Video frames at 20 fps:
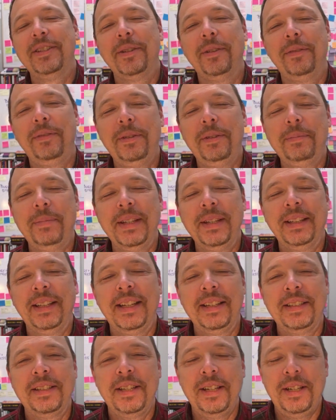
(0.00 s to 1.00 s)
so if you've been
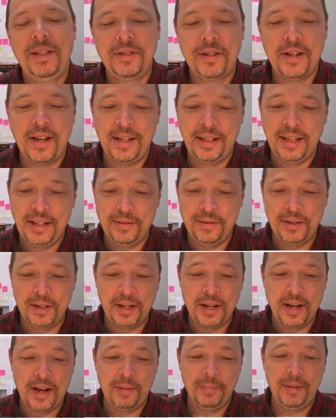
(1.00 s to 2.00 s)
listening, you're not
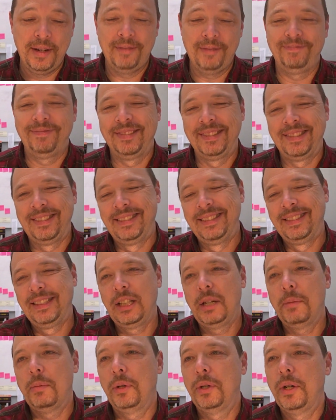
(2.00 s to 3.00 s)
leaving a comment,
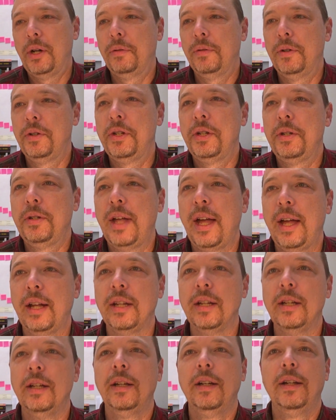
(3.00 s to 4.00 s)
come on over and do
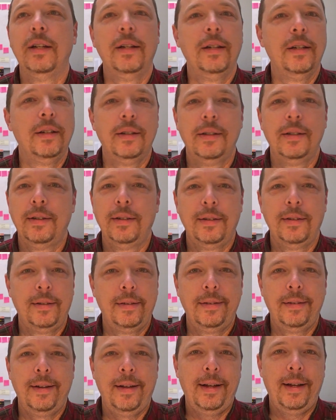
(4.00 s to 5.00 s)
that.
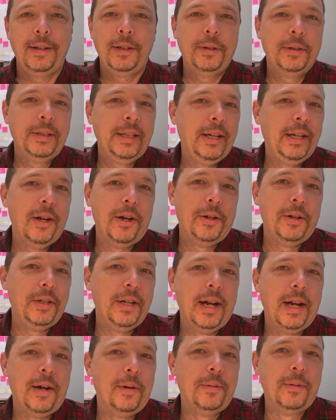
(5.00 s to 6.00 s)
I'll only call
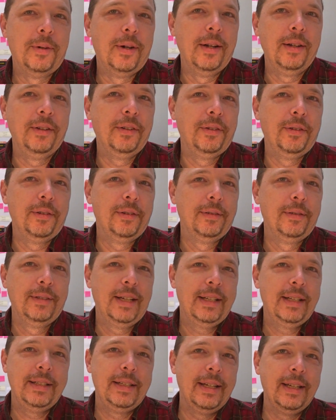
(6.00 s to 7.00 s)
you out once.
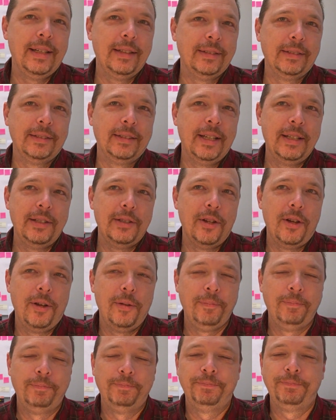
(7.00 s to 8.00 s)
That's it. That's
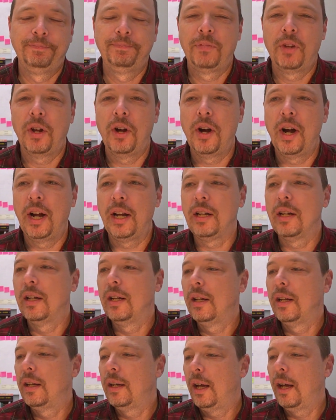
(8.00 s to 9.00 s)
all. All right.
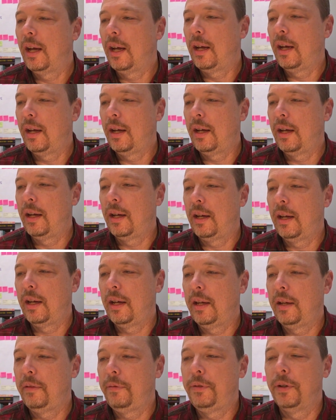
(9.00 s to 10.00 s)

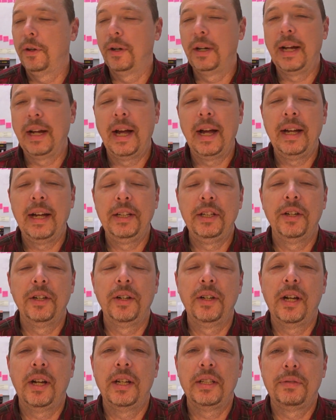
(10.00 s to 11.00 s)
Uh, if you're a guy and
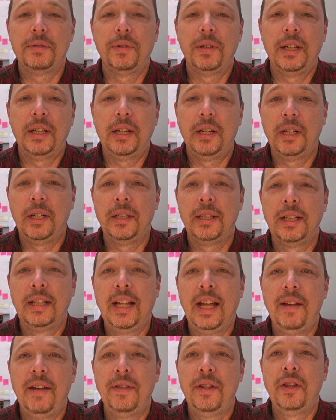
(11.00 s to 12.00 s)
you're in the Huntsville area,
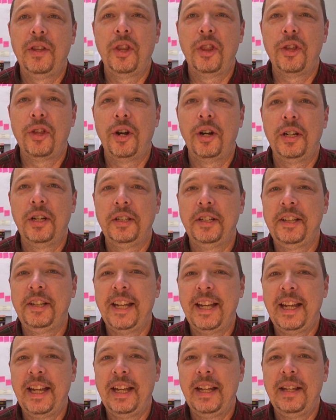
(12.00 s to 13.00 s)
11:30
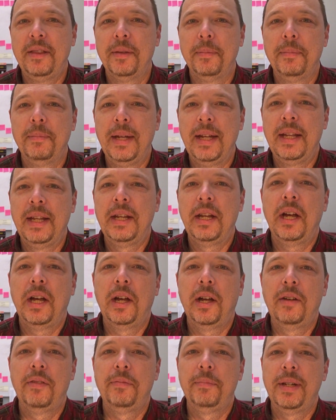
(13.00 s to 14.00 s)
today, the men
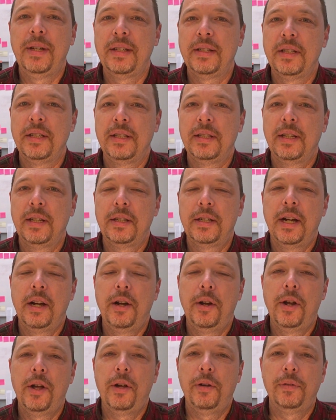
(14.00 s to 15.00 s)
of business at
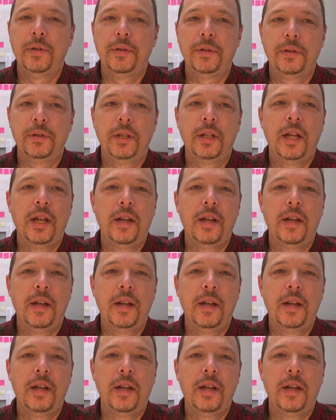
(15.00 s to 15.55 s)
Terra Nova's